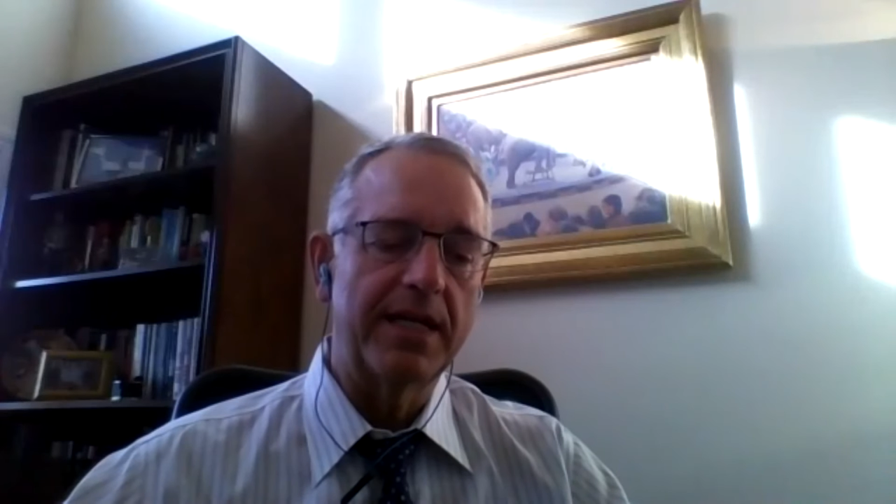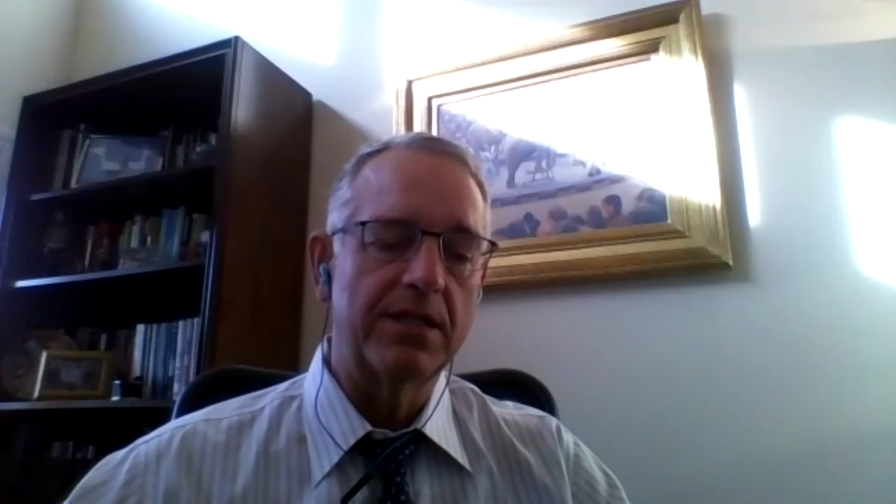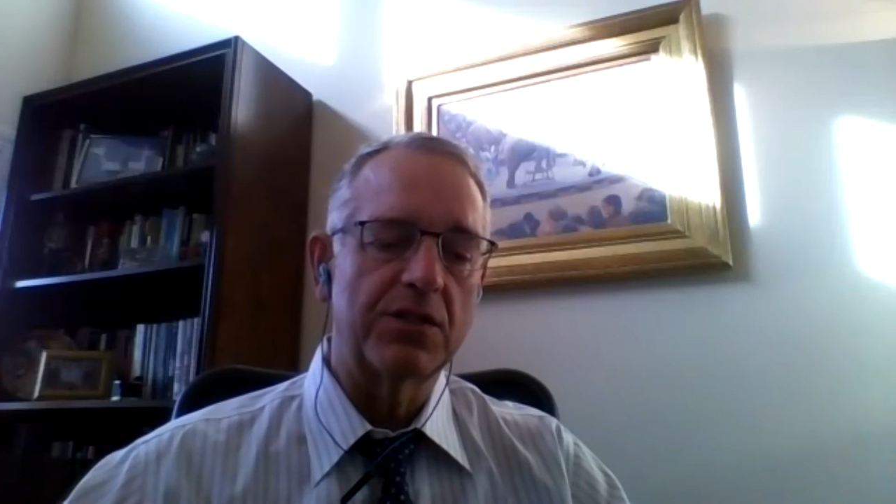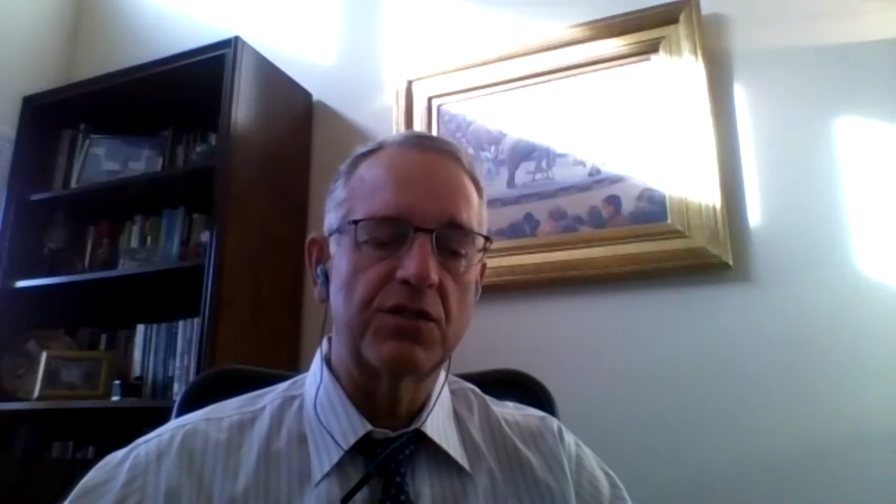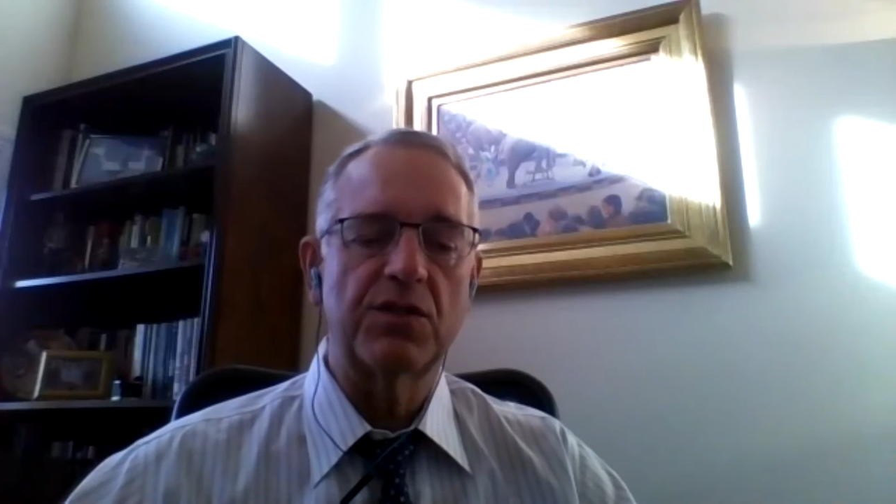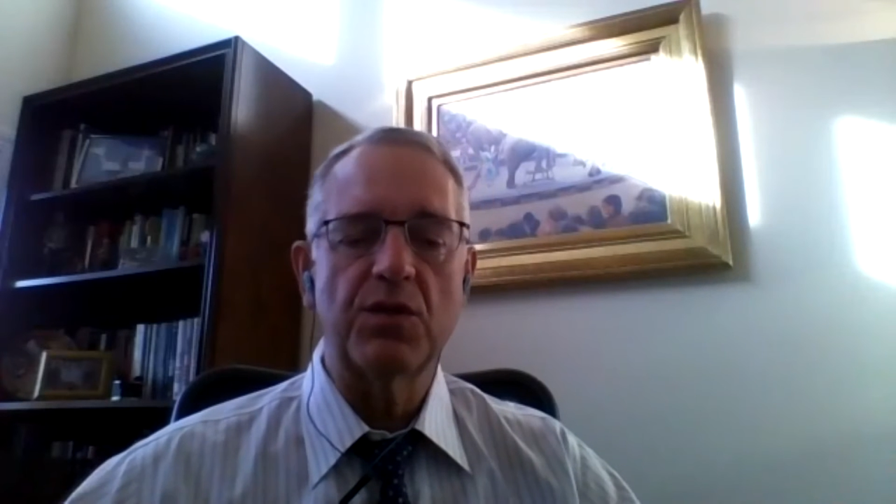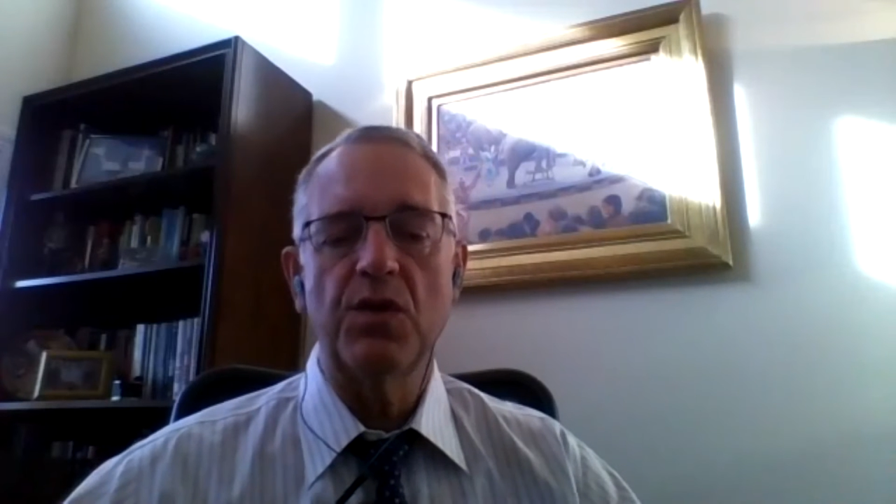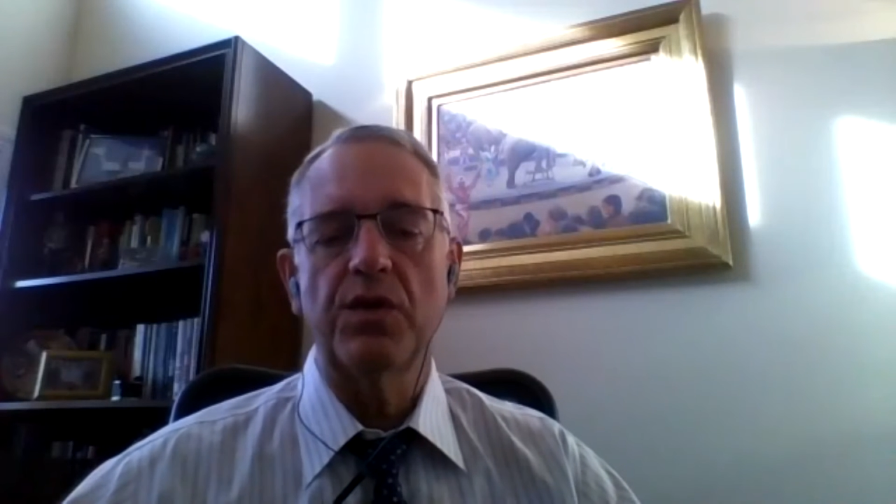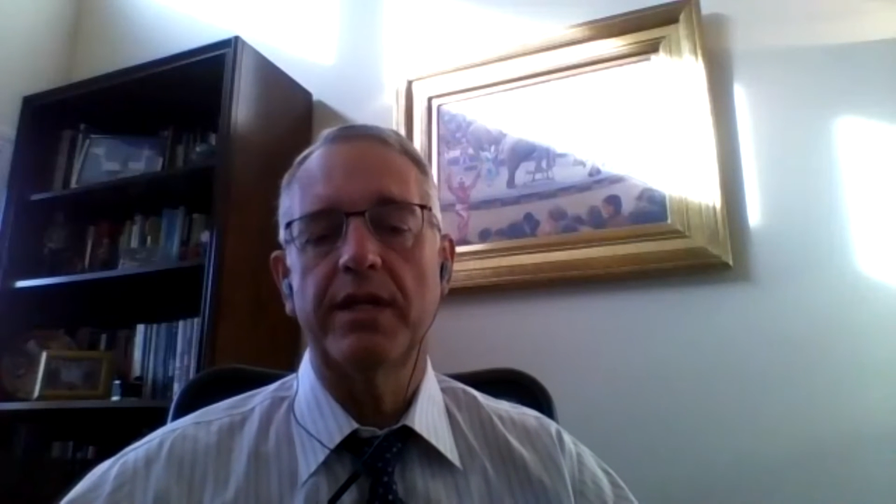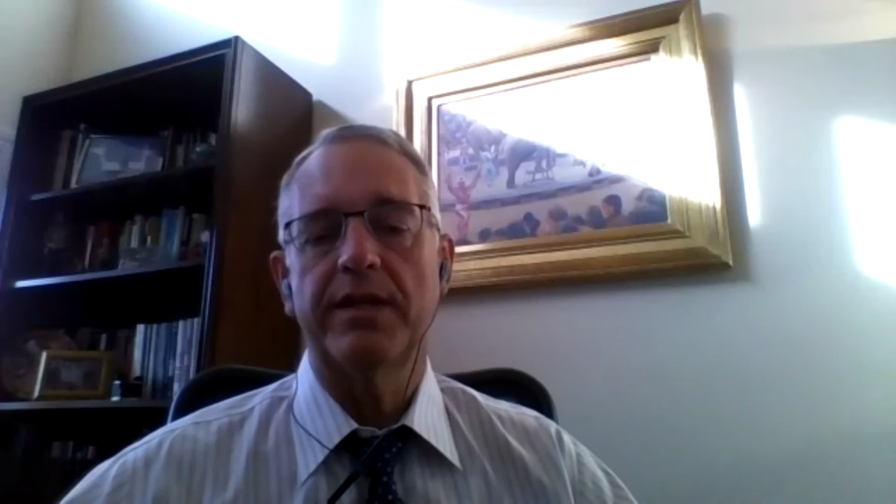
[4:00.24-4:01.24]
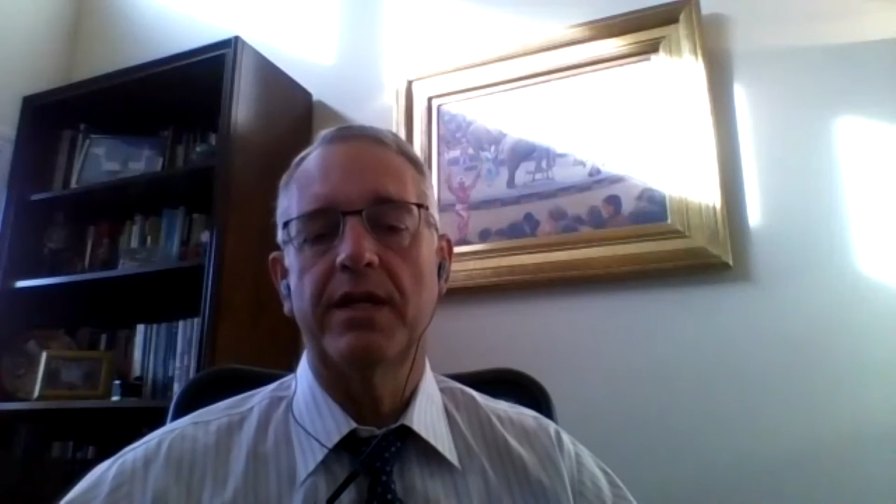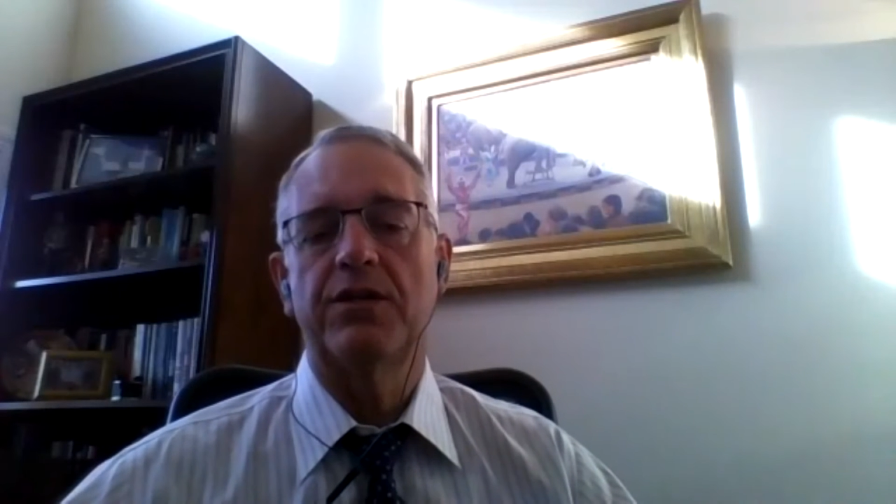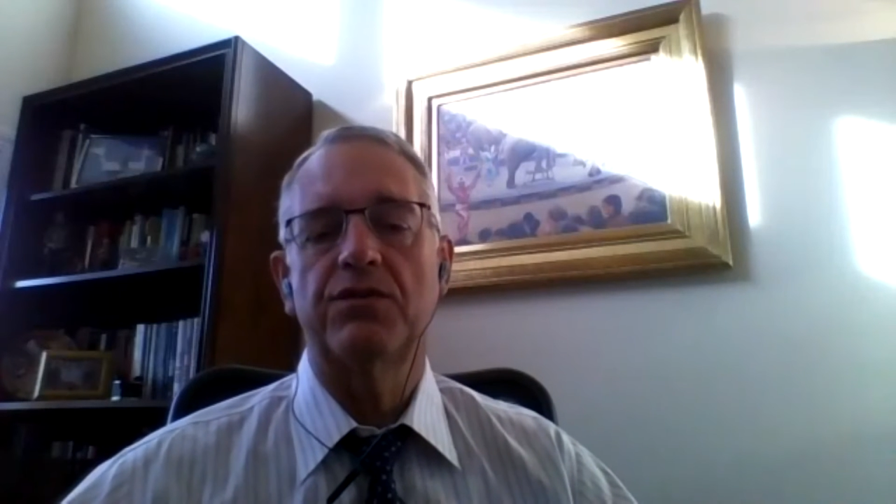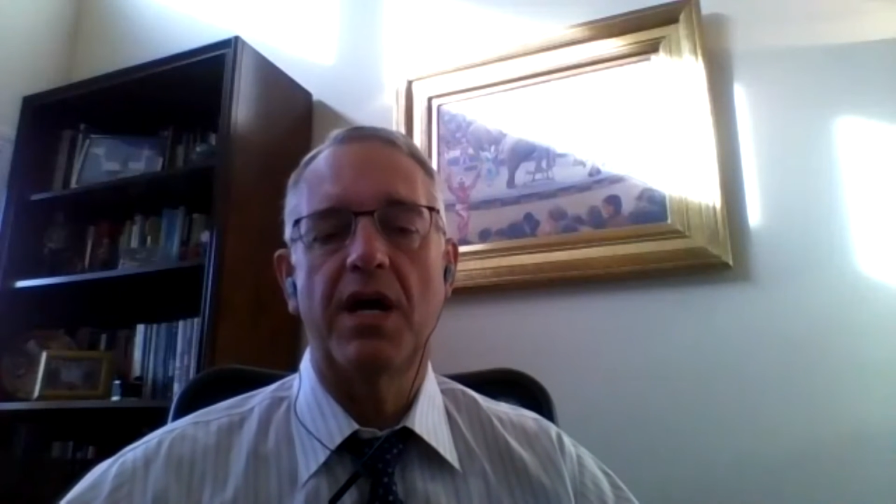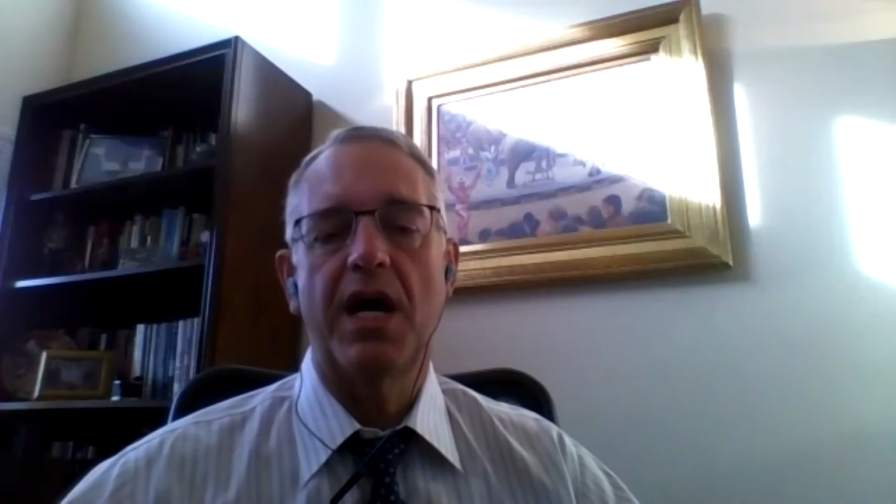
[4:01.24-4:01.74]
story that
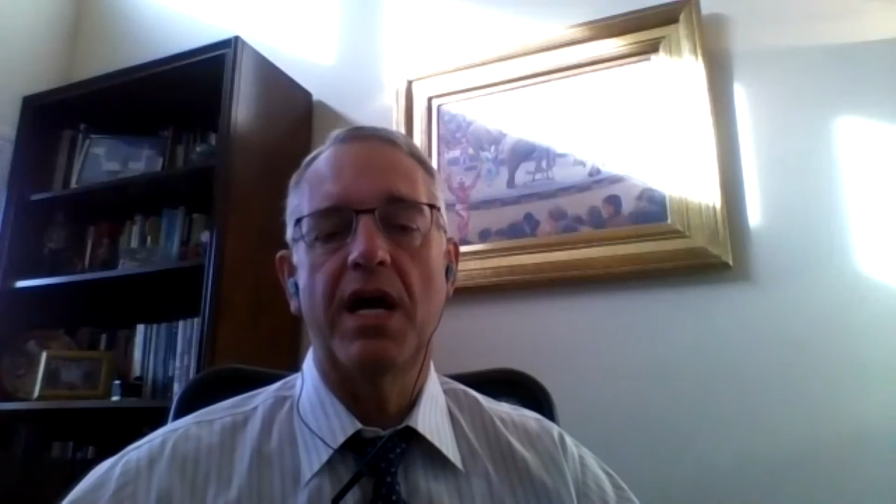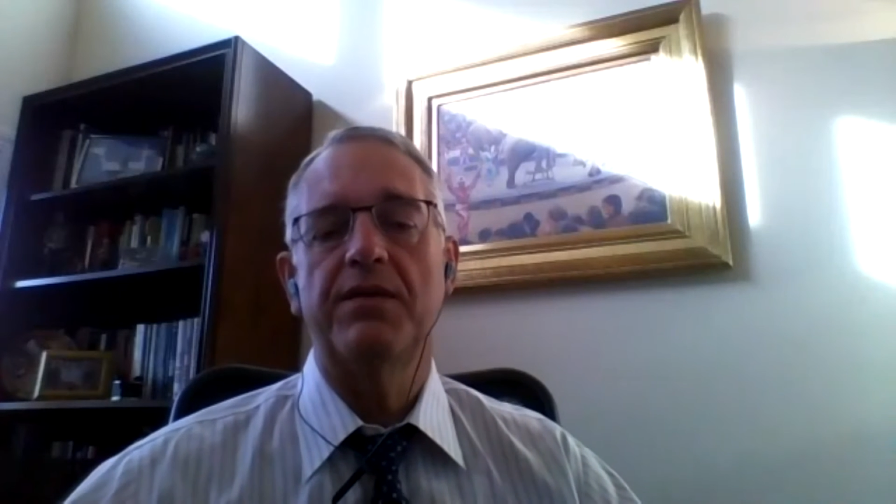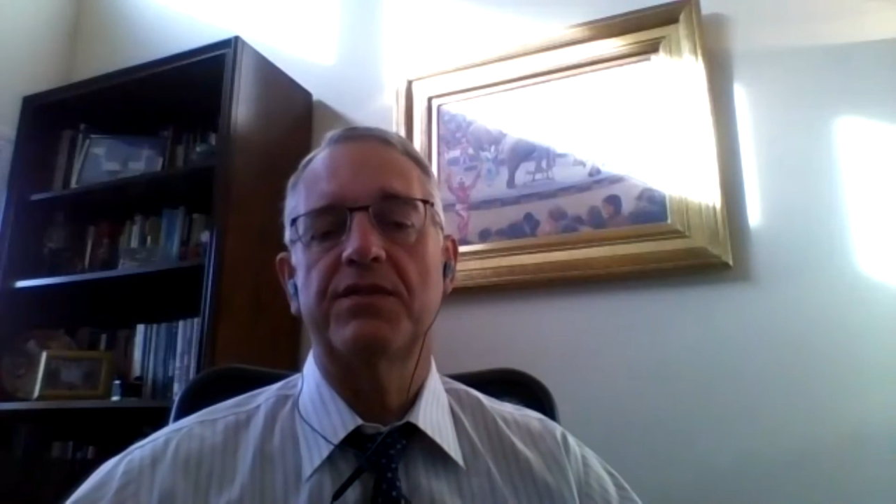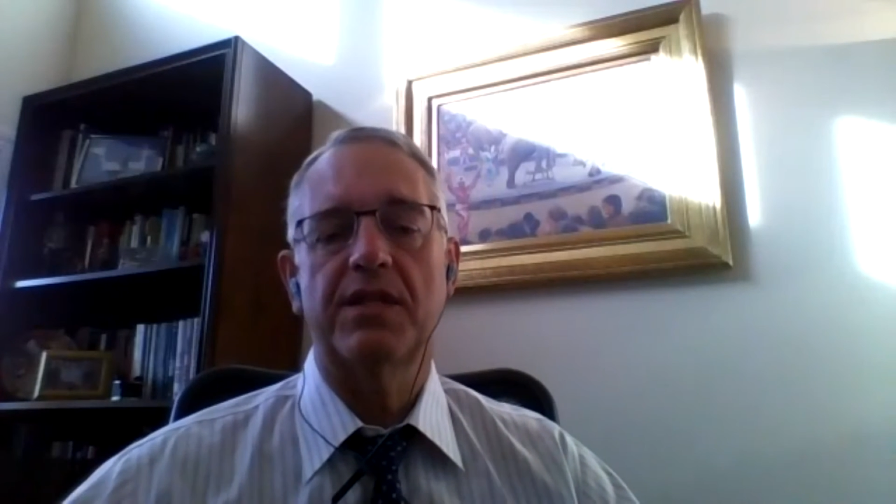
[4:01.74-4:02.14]
drives